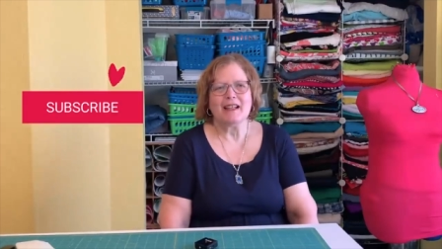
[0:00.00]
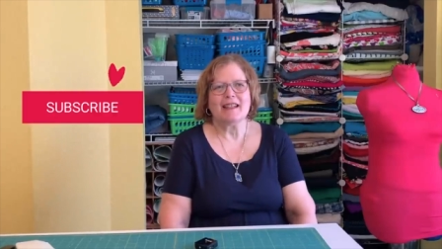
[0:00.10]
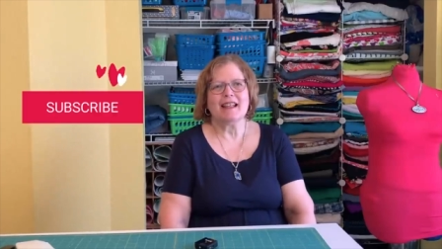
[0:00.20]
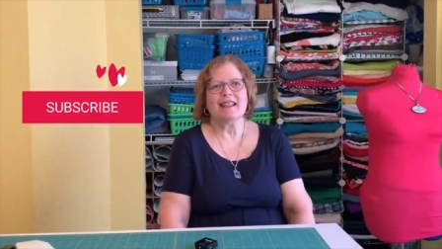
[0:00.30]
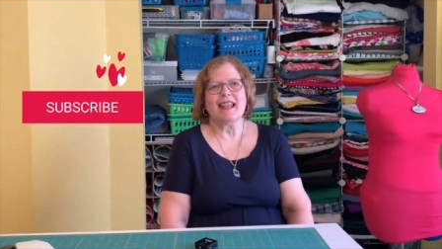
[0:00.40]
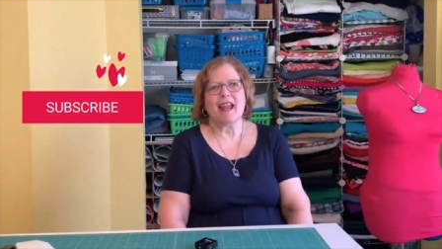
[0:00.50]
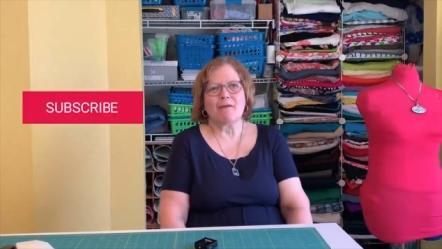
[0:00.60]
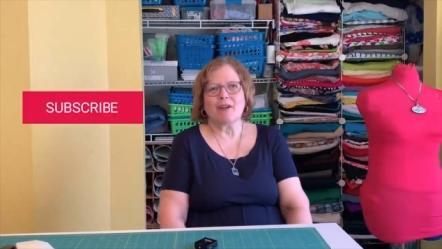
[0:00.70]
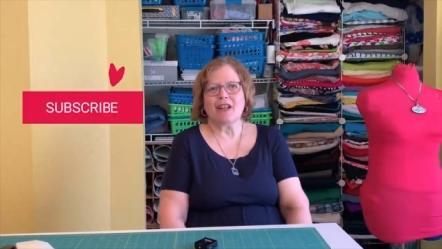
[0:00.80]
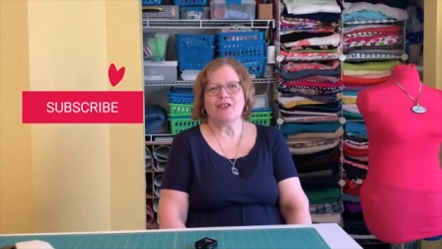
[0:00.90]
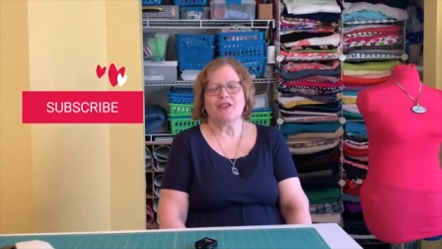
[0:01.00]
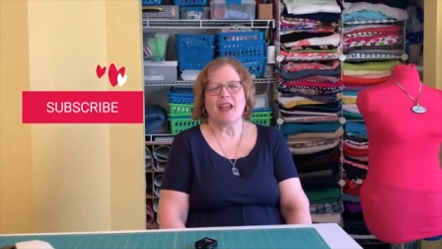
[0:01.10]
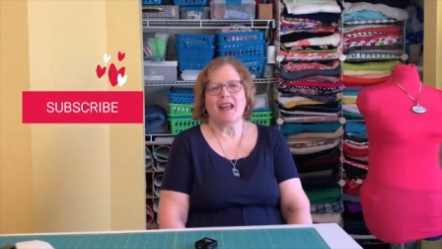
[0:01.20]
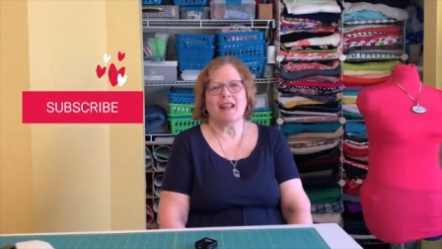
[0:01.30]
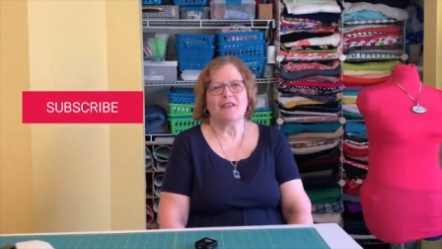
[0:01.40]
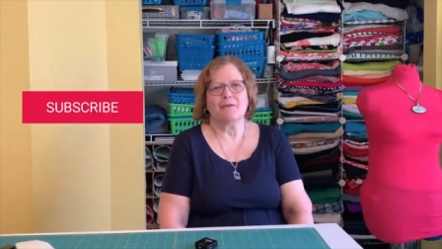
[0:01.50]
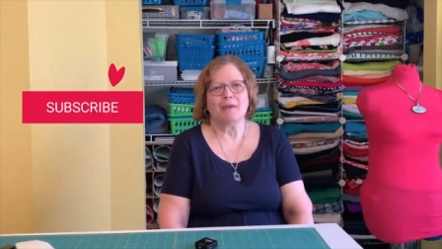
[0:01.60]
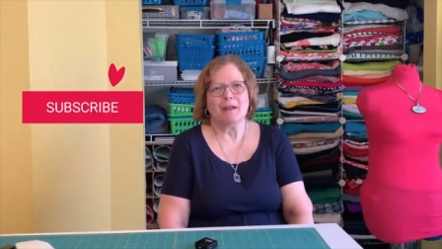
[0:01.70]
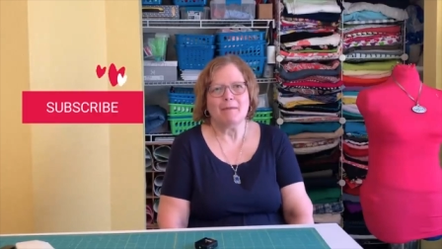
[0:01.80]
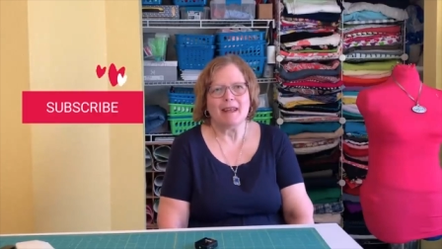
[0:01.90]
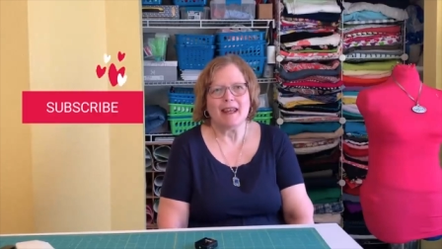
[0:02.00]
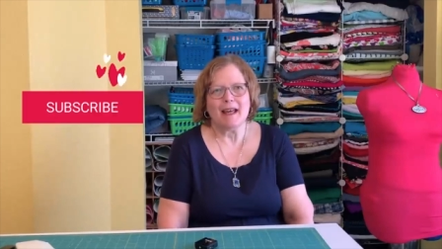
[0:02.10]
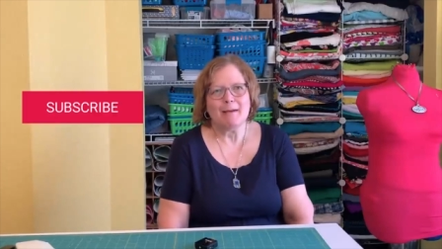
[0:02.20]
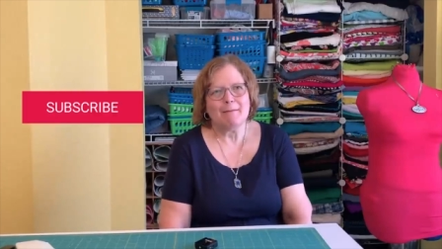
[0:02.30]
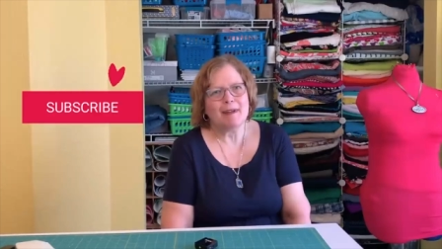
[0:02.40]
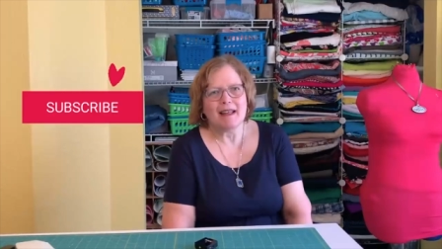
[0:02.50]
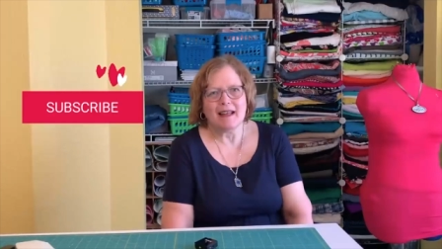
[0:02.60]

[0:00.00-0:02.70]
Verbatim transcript: Sunday, we're going to chat at 3 p.m.